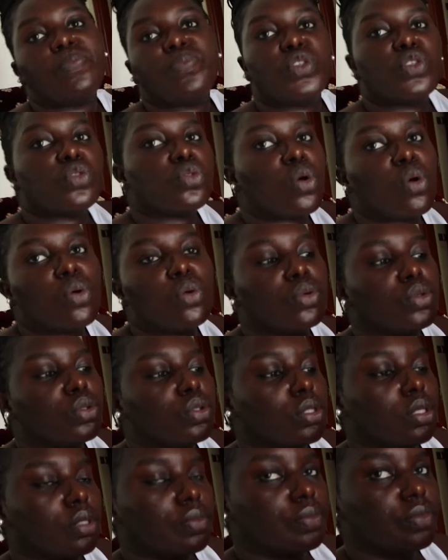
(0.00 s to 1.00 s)
So
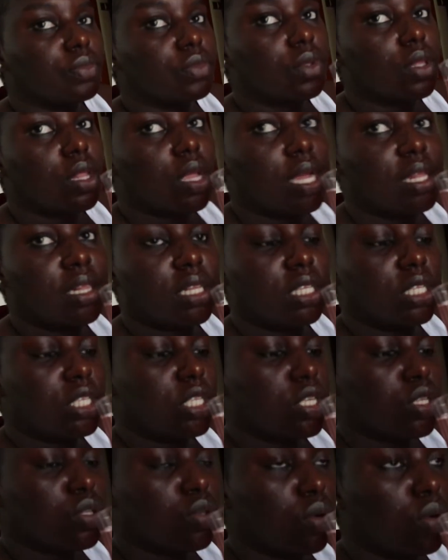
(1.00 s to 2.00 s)
good. And the
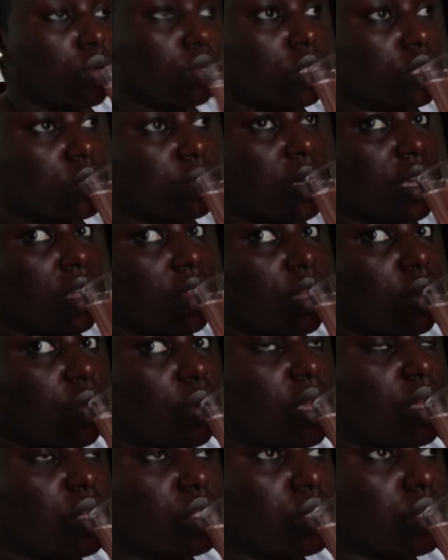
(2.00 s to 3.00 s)
tea is hot by the
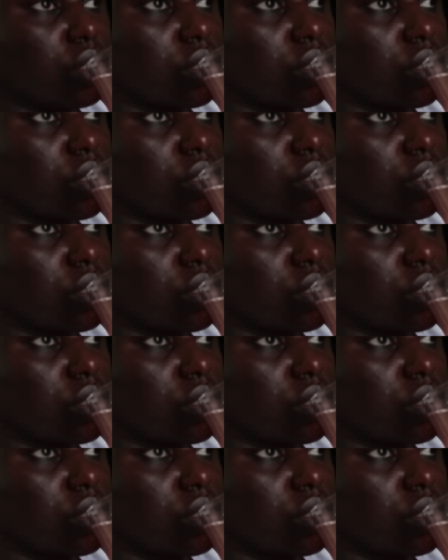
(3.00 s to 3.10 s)
way